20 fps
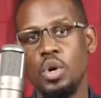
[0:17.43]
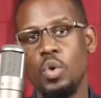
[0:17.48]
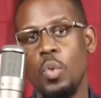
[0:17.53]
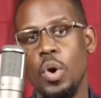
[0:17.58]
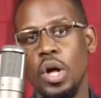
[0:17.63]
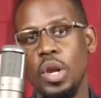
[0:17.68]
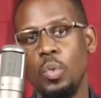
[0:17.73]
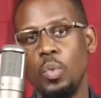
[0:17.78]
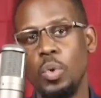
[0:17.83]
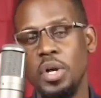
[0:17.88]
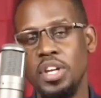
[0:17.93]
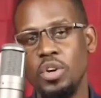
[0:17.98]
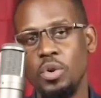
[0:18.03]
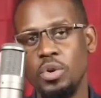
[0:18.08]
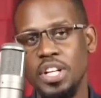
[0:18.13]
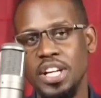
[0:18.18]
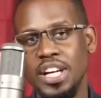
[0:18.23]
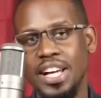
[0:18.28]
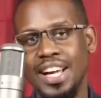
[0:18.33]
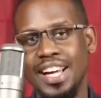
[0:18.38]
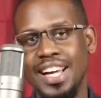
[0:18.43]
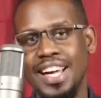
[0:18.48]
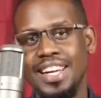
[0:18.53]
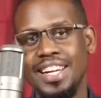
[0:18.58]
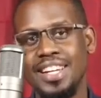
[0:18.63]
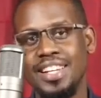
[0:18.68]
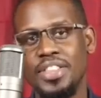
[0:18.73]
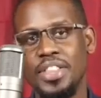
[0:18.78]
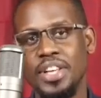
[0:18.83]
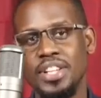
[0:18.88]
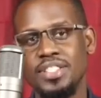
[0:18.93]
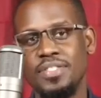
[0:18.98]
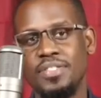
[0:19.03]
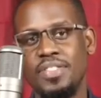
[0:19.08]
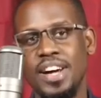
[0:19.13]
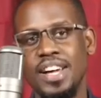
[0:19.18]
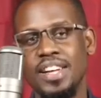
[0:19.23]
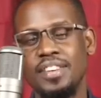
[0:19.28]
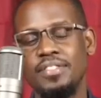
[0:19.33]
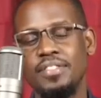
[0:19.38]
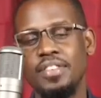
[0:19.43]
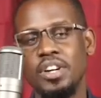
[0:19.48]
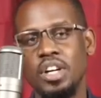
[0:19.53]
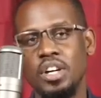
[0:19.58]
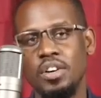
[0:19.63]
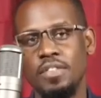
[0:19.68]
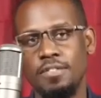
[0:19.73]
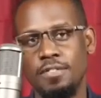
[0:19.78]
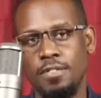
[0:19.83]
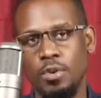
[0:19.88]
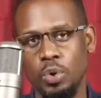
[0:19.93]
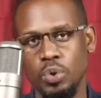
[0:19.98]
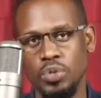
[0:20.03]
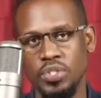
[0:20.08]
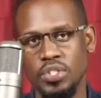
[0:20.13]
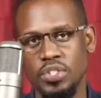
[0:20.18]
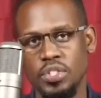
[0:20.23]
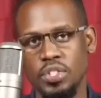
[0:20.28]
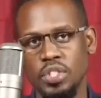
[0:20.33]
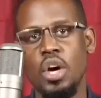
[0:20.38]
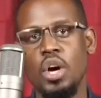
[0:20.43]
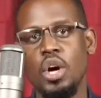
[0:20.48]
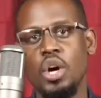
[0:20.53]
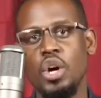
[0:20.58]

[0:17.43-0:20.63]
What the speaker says: while Winnie Odinga garnered 35 votes.